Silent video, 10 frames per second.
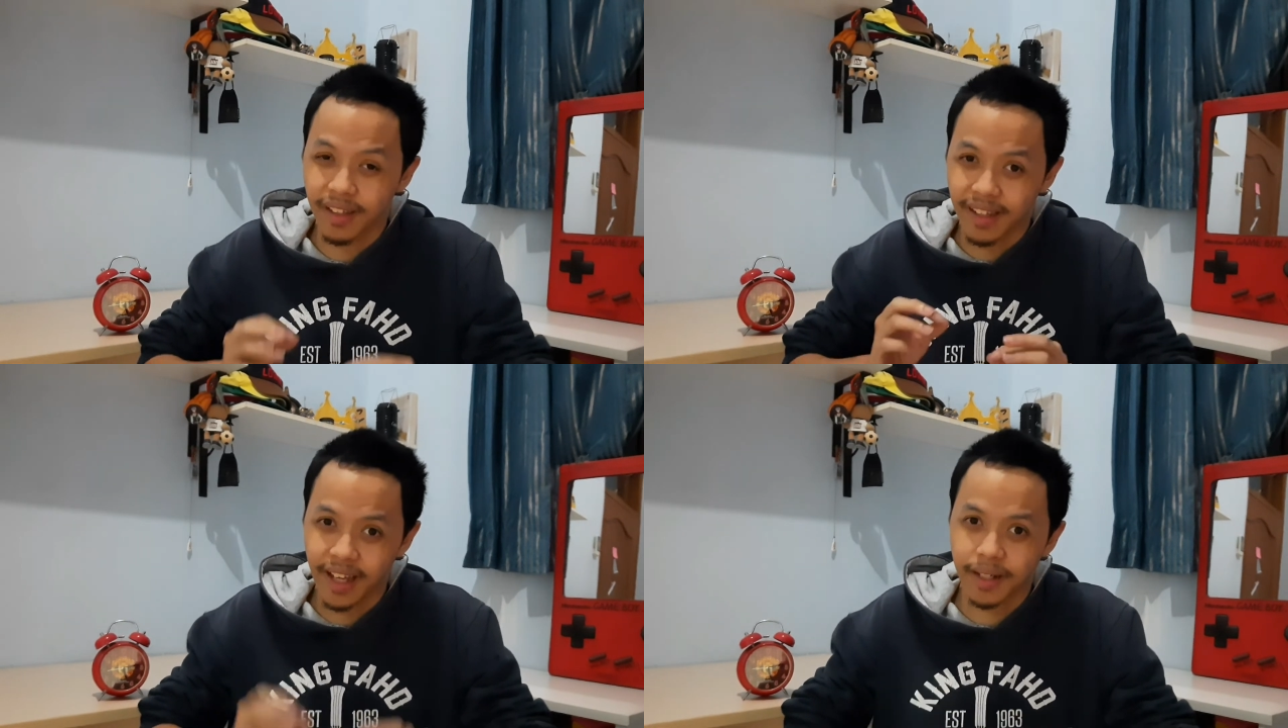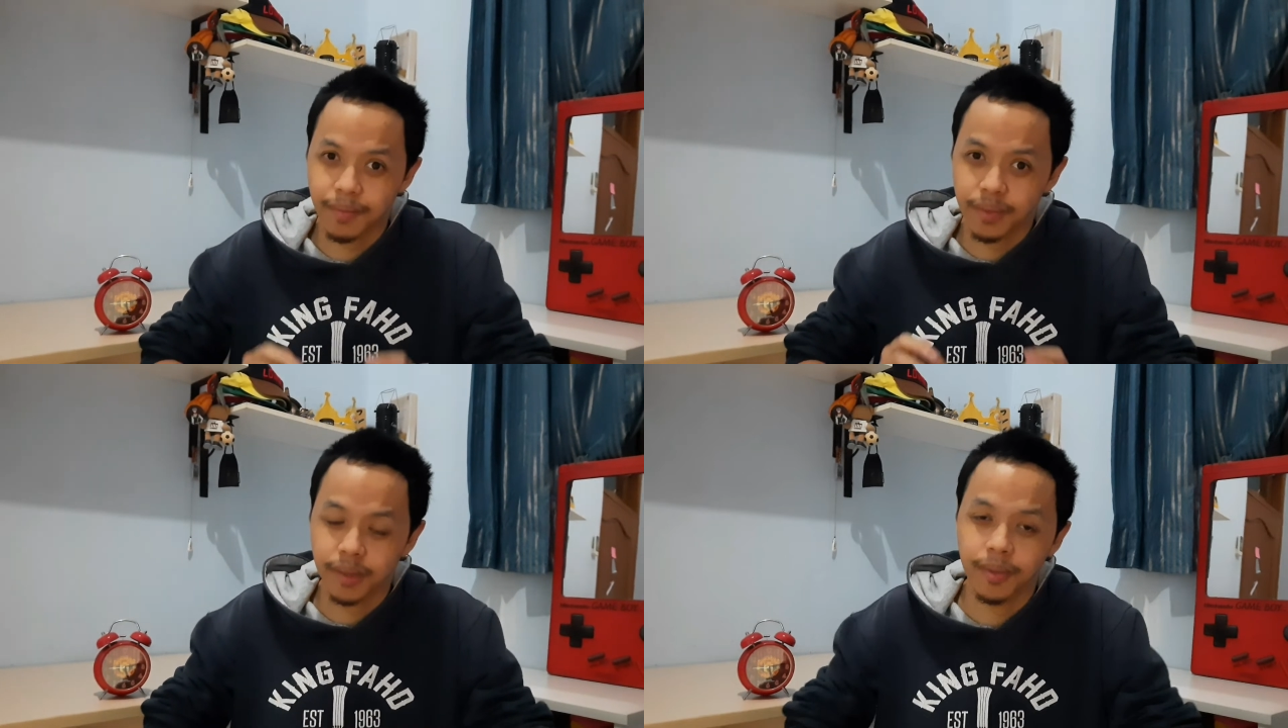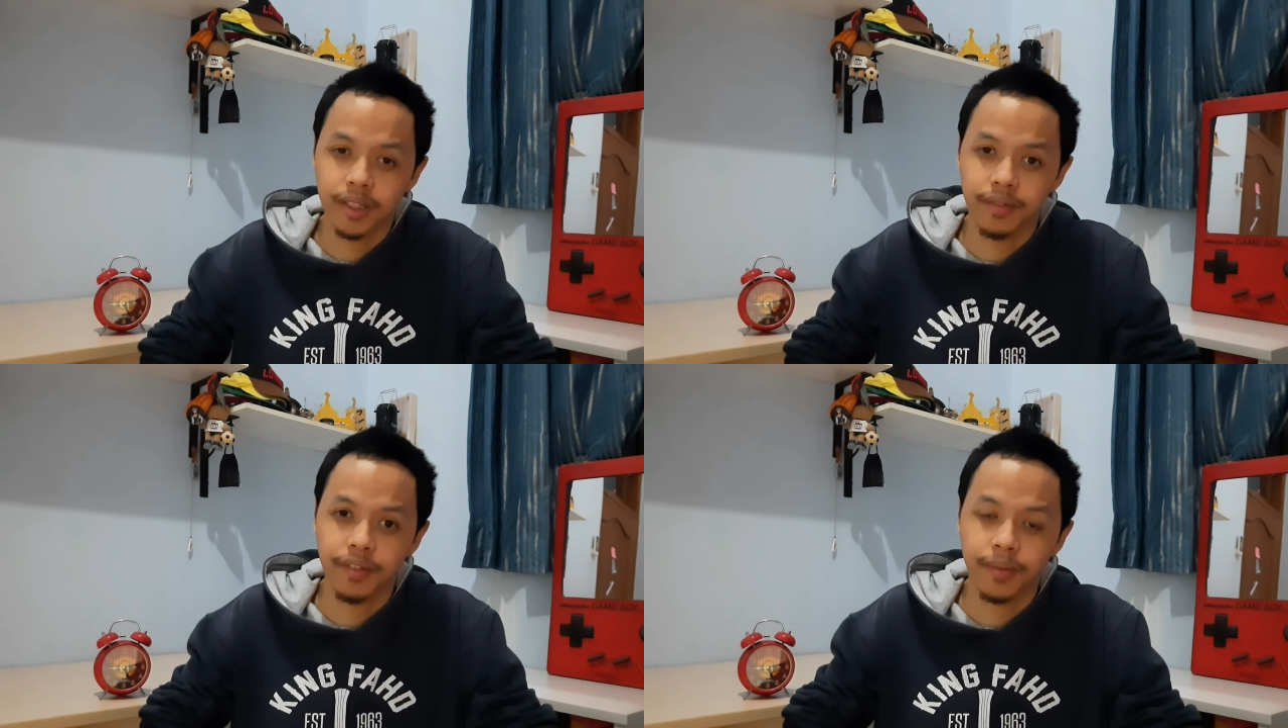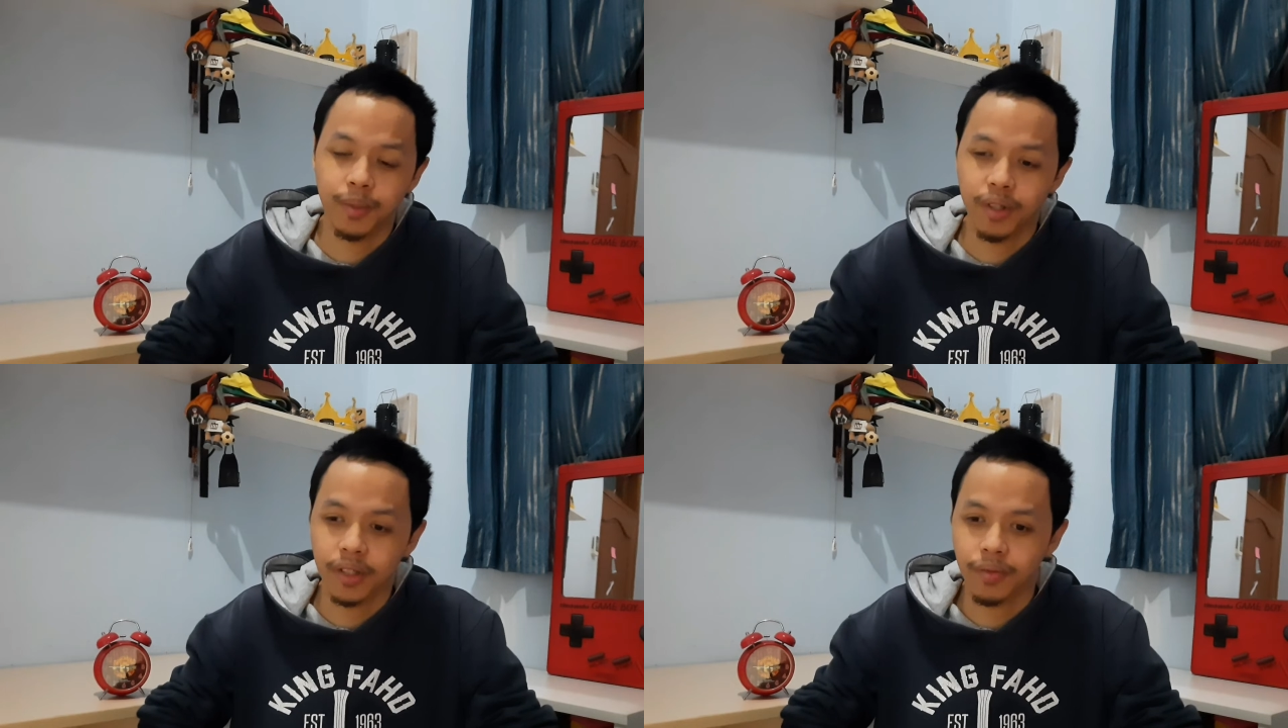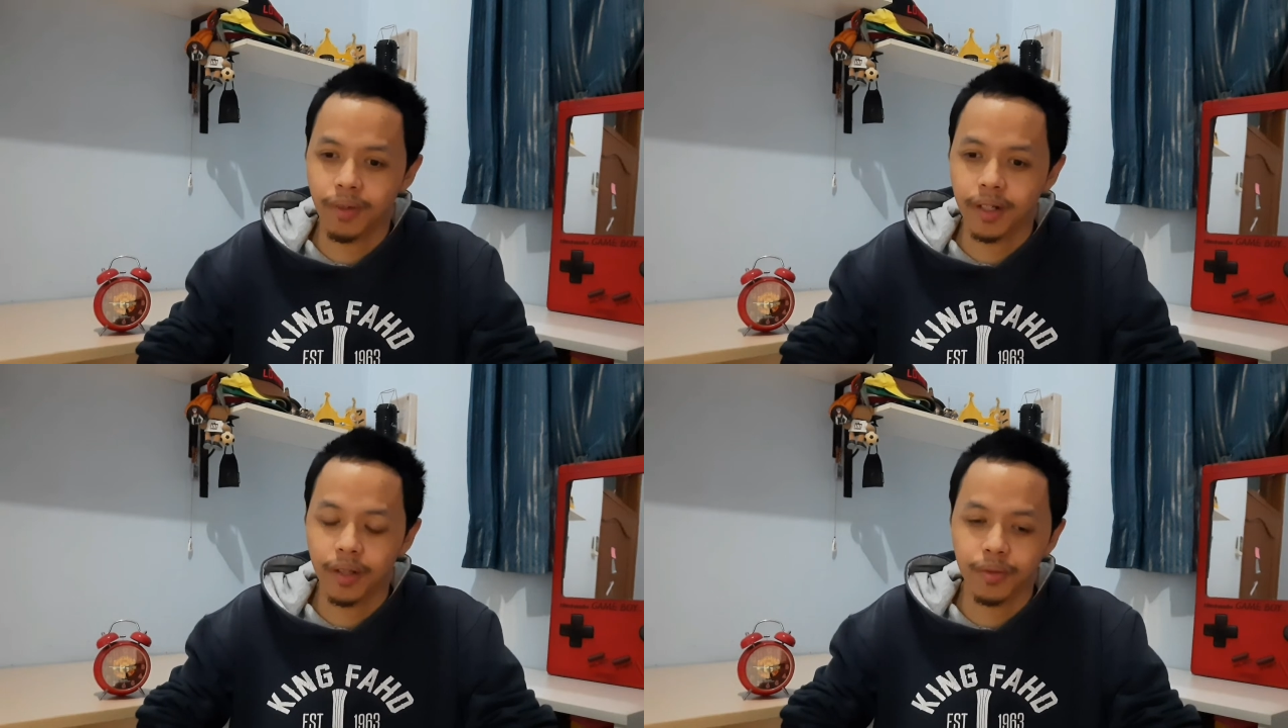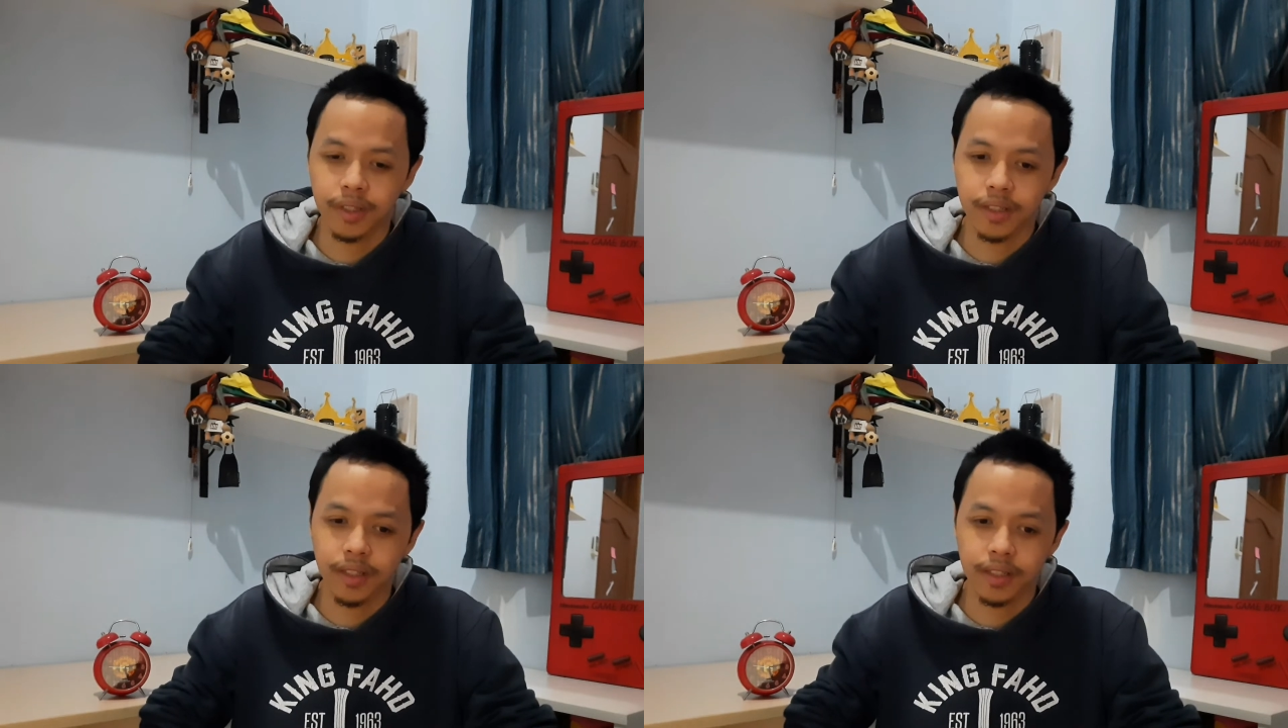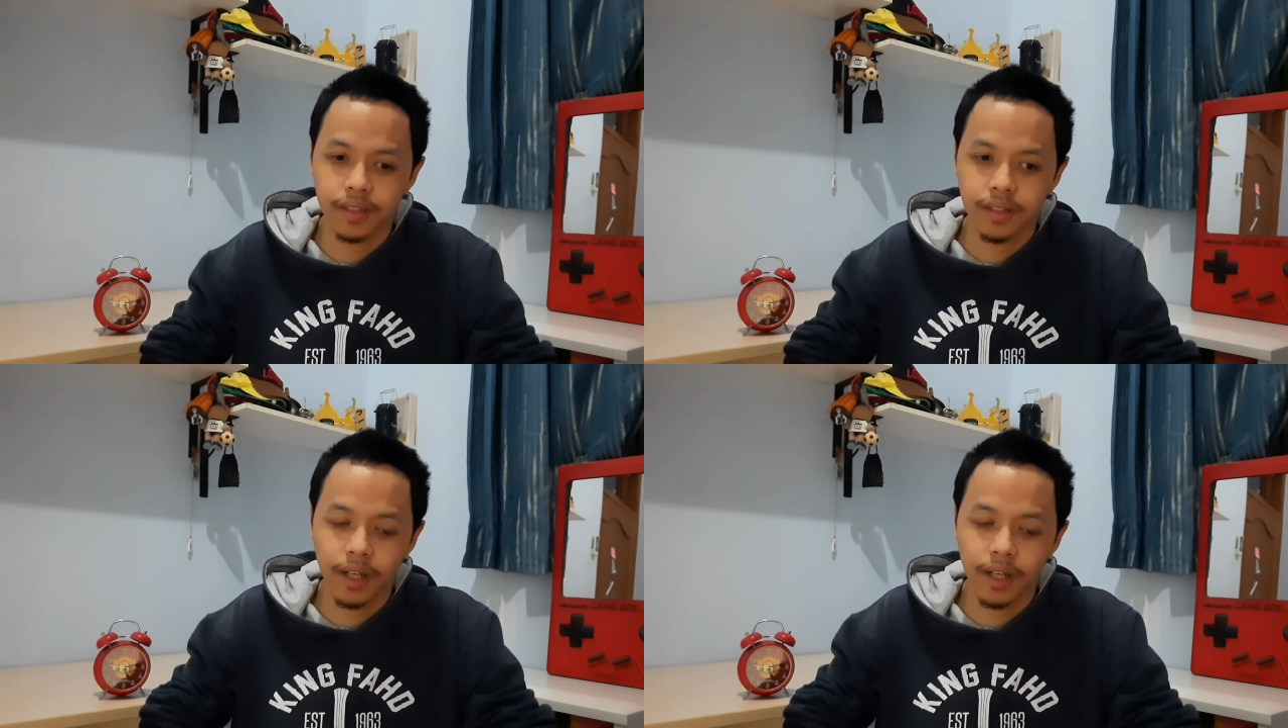that specific point where everyone was just